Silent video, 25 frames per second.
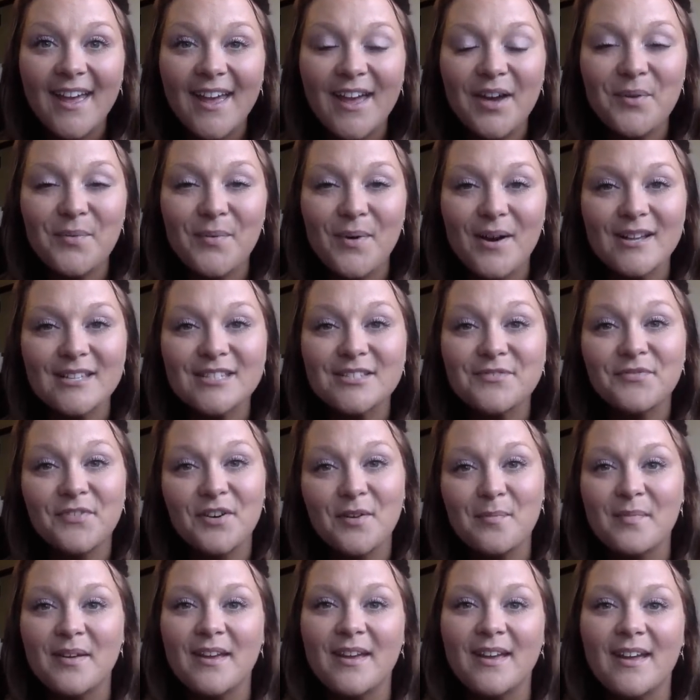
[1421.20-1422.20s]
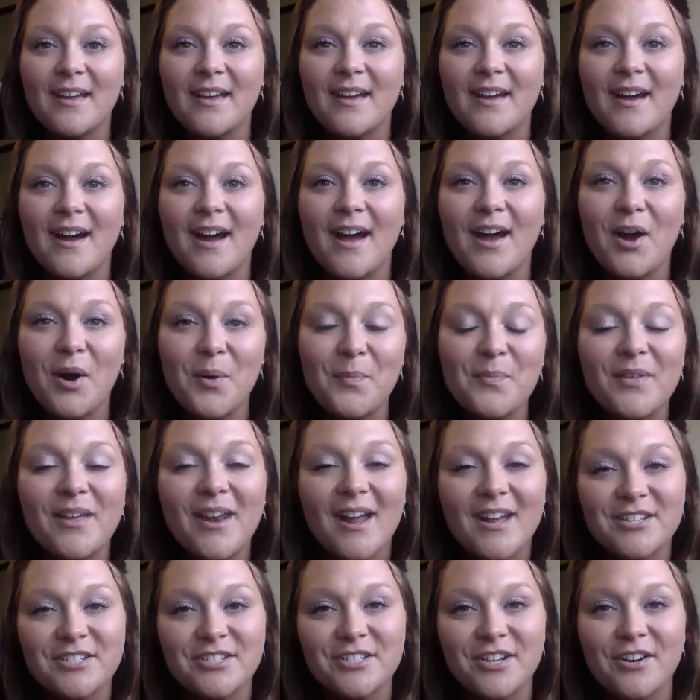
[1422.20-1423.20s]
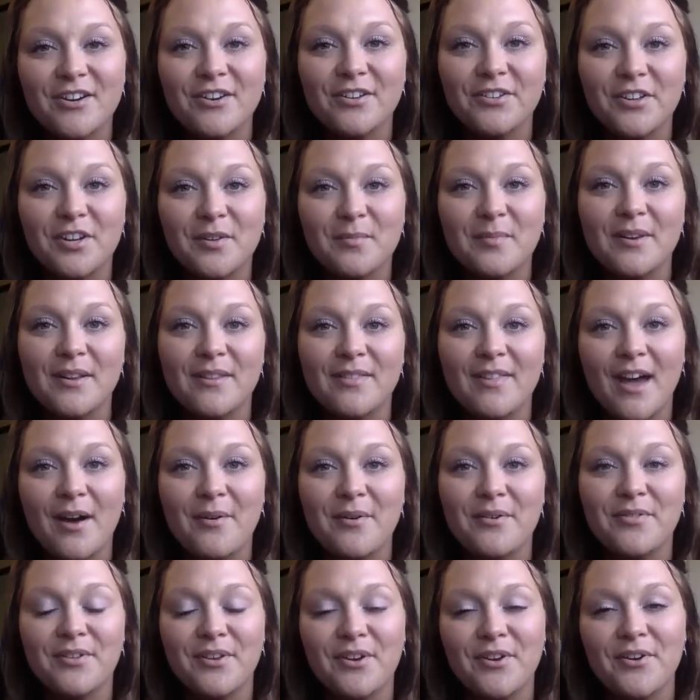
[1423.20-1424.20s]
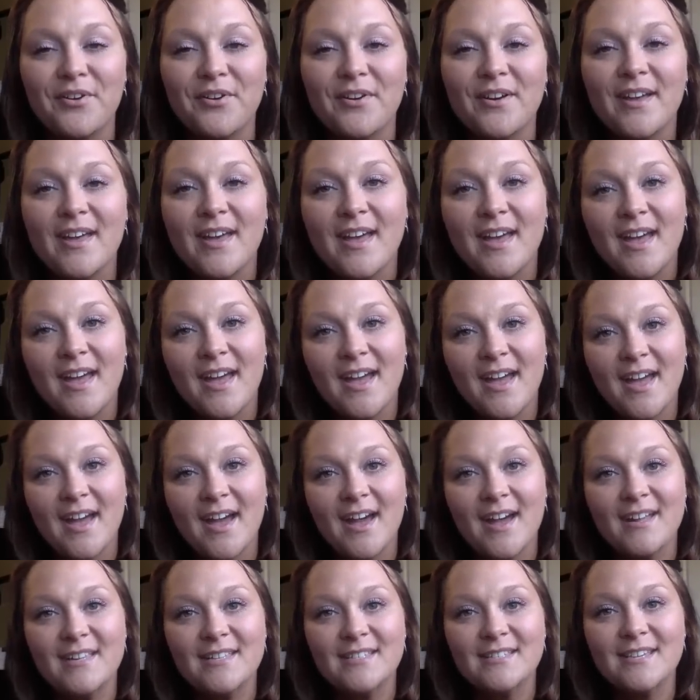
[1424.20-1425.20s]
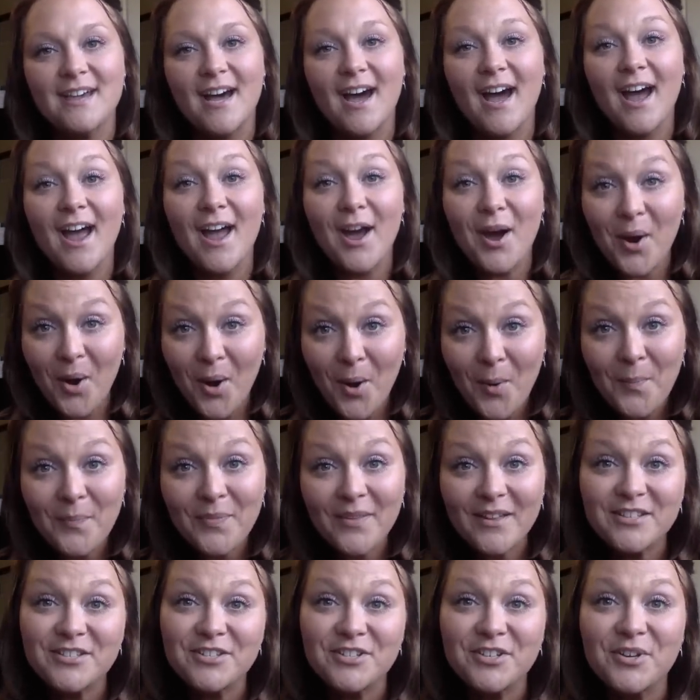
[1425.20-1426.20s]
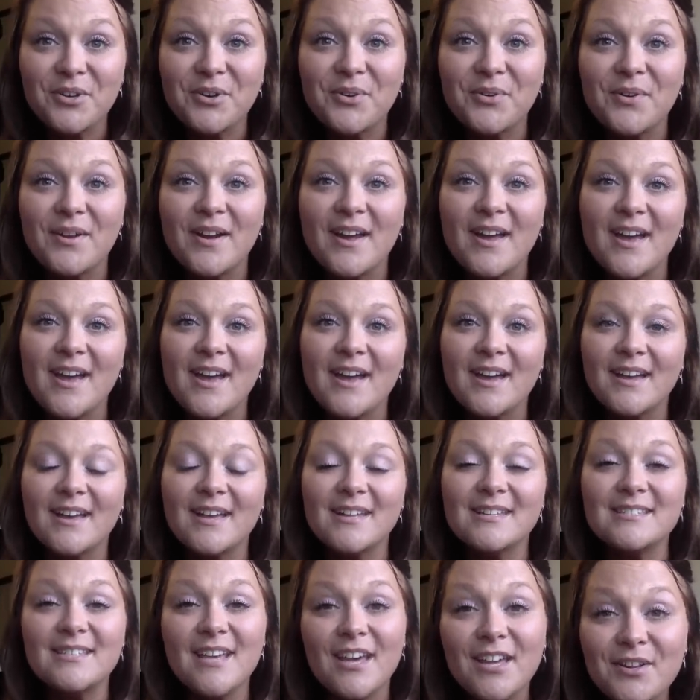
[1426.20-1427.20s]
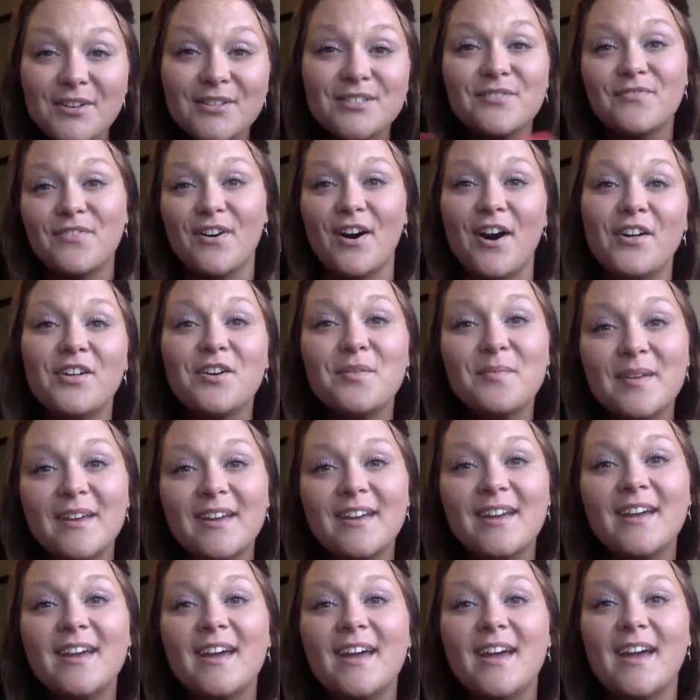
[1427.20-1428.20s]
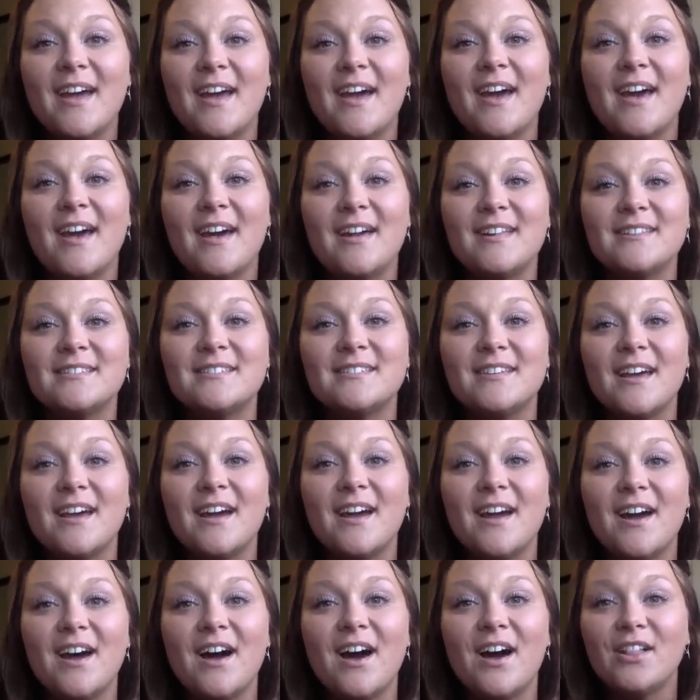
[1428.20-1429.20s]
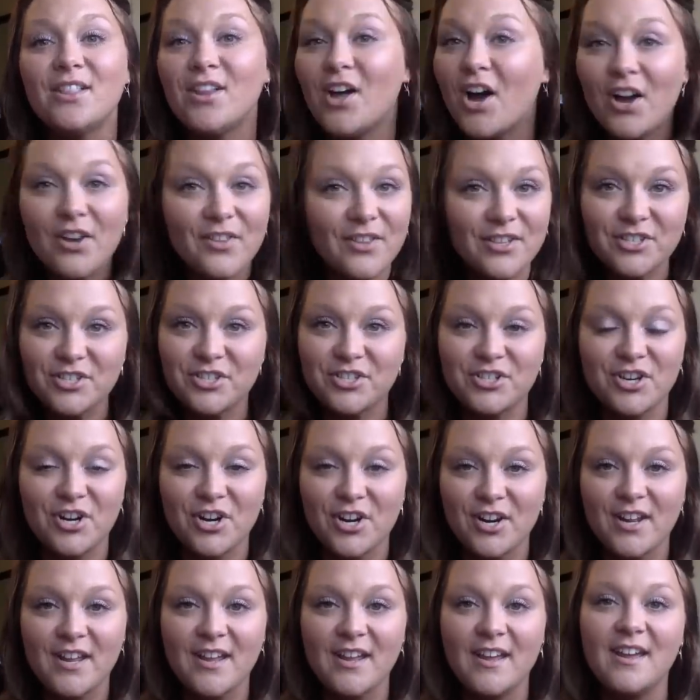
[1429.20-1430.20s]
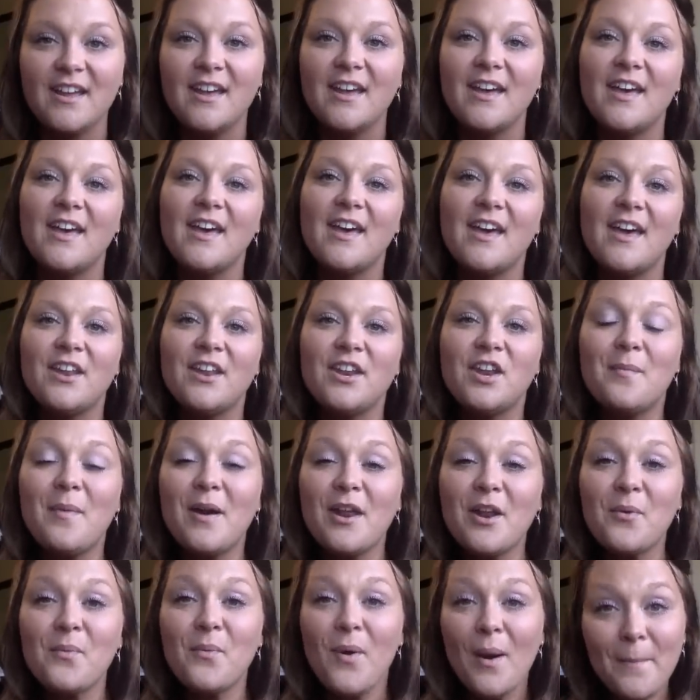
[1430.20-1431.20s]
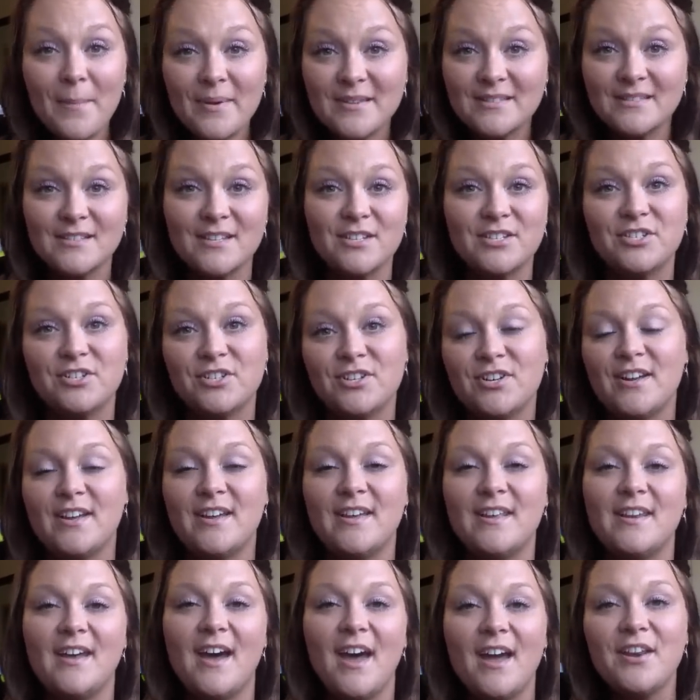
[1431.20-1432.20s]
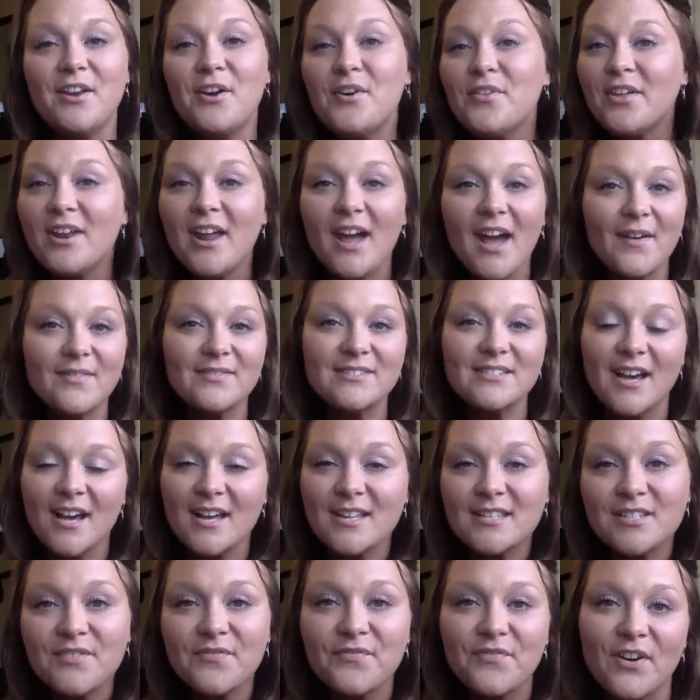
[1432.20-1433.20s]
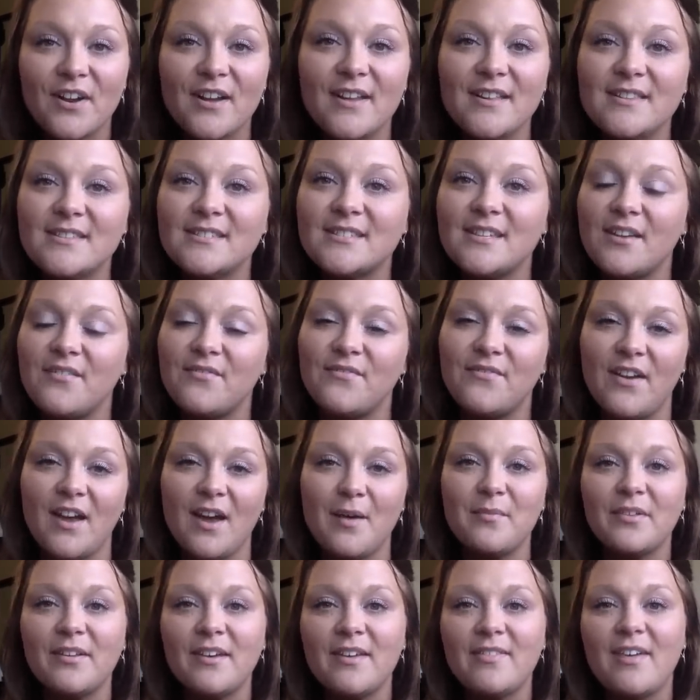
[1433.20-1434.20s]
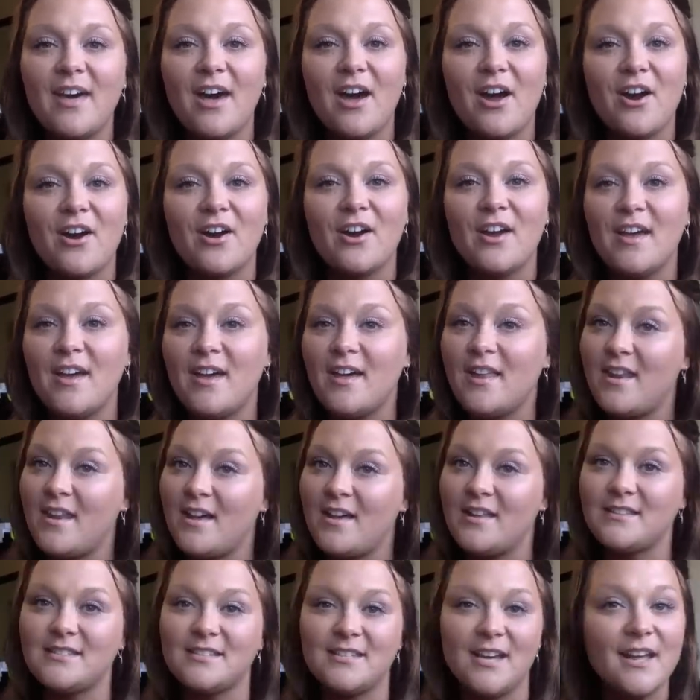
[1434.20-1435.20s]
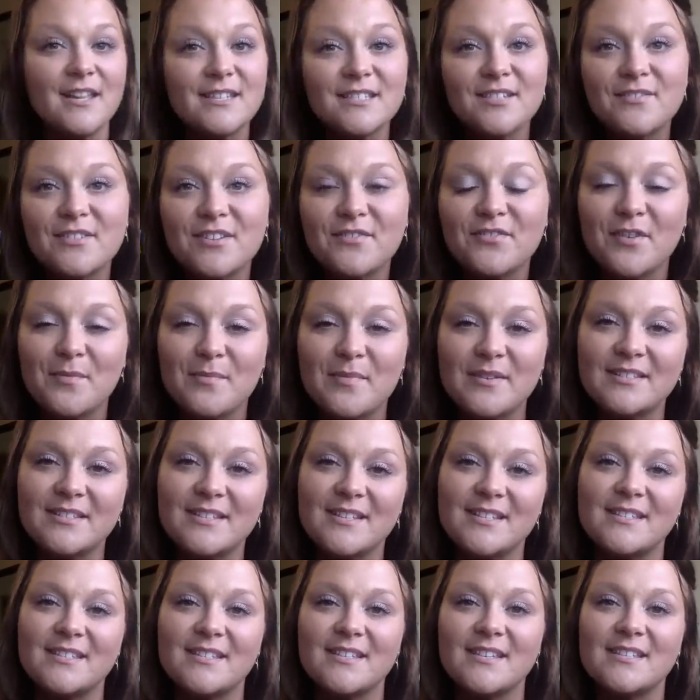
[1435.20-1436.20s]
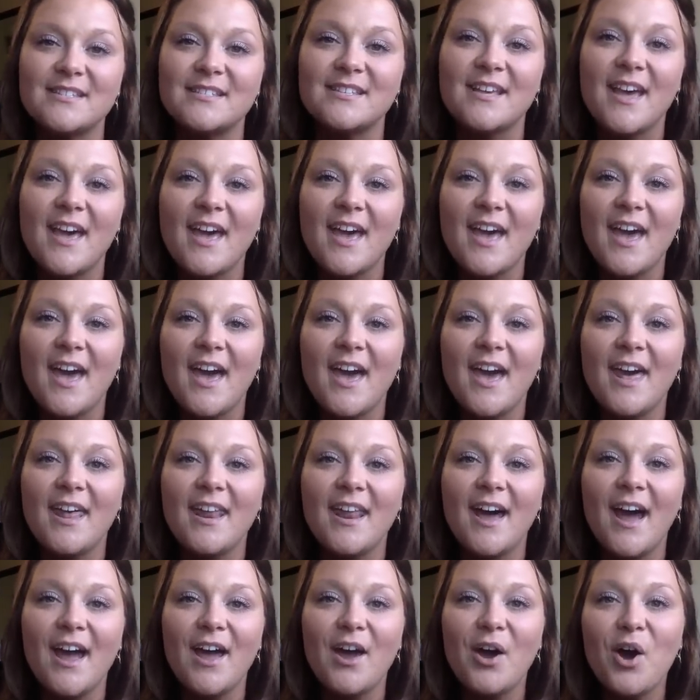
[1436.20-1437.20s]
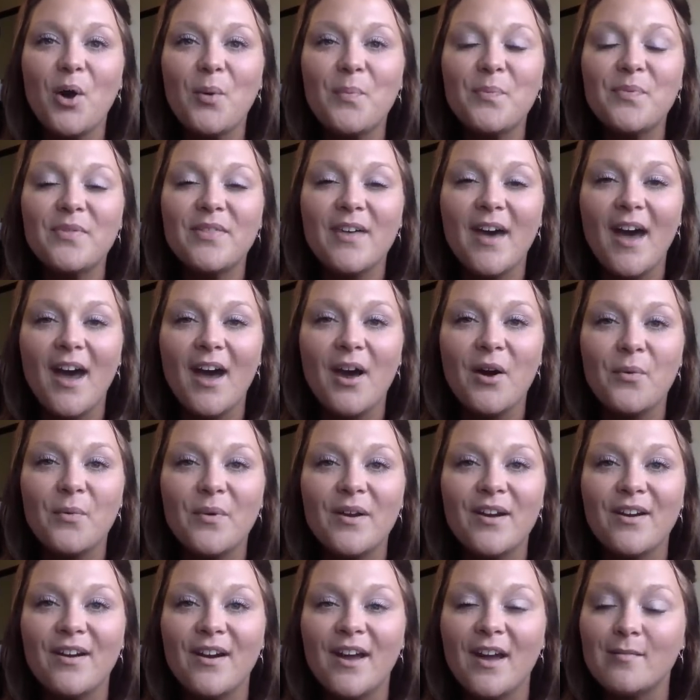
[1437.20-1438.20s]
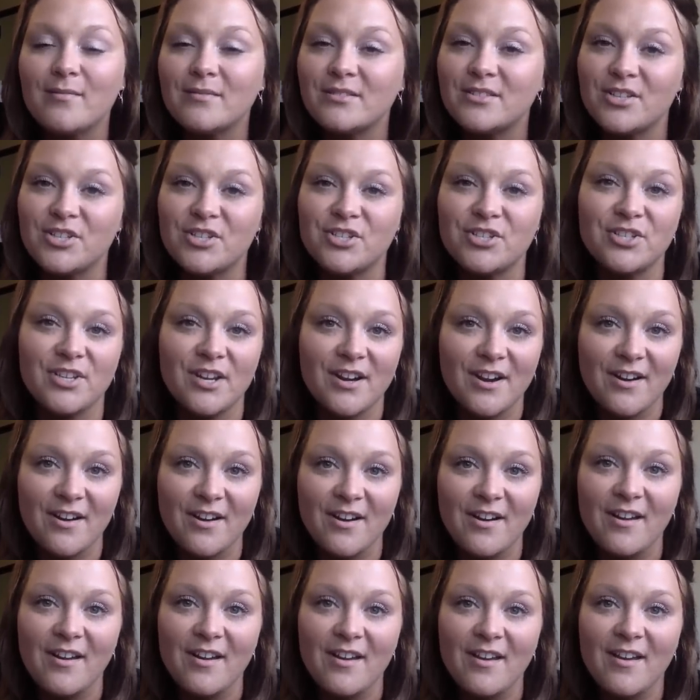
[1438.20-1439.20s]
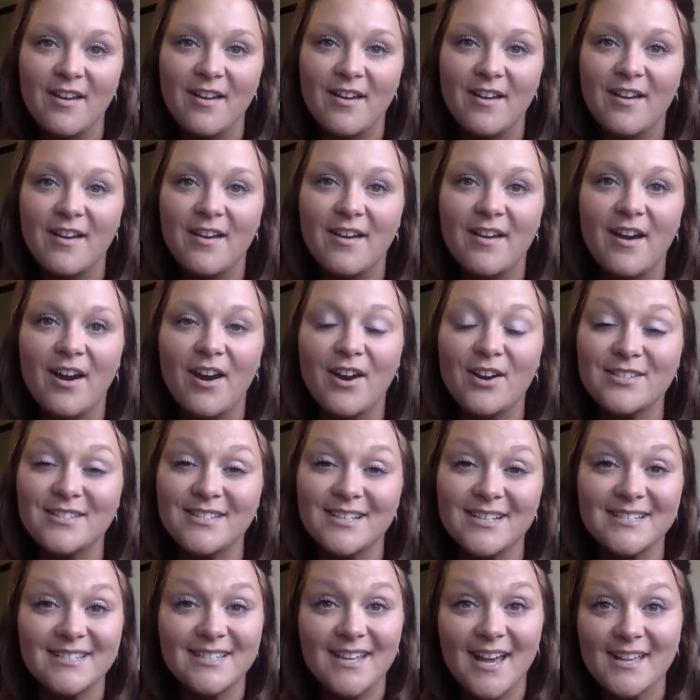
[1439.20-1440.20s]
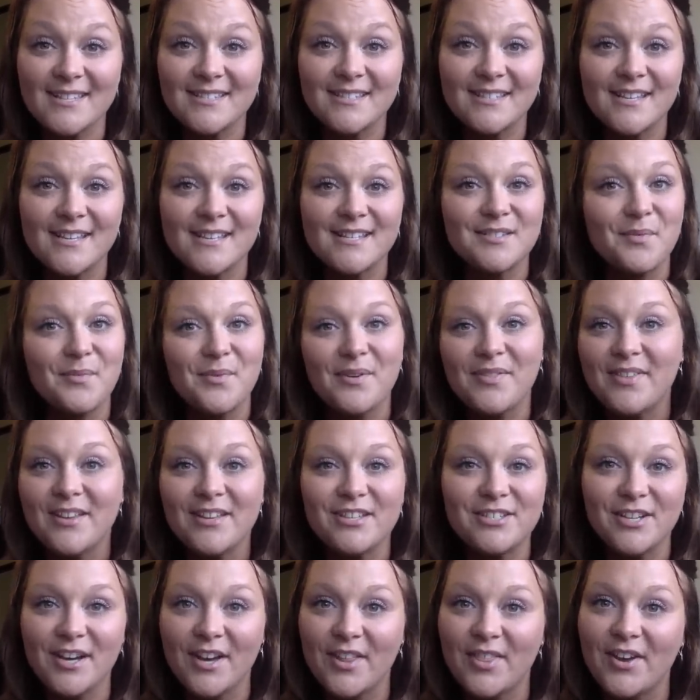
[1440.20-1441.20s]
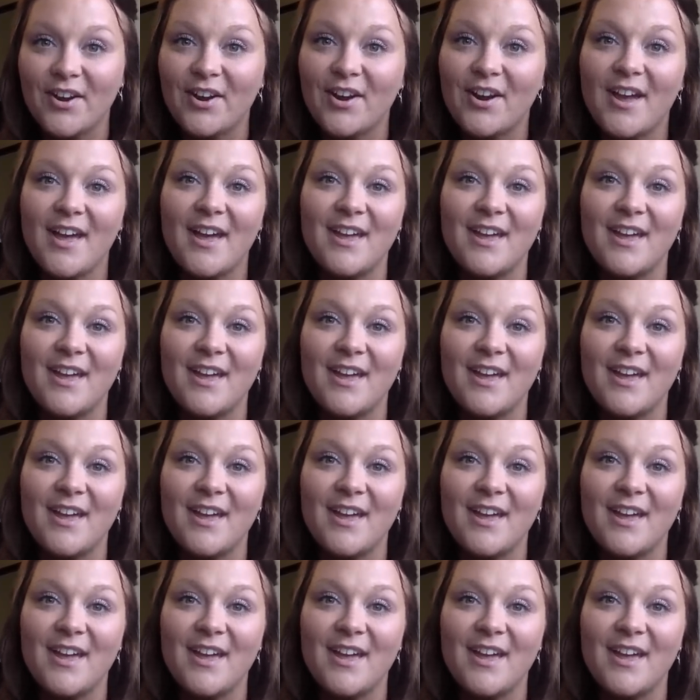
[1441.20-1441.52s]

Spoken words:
it was for me. I hope that I shared a little bit of that with you. And I hope that you continue to follow me and along this journey, no matter what business you're in. I know that I have tons of friends and family that are in tons of different businesses, and I hope that we are able to share our successes with each other